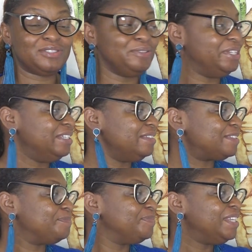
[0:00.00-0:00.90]

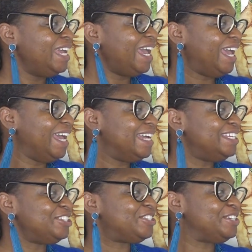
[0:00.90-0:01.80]
students,
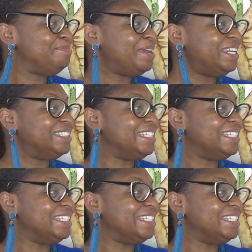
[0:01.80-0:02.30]
and she made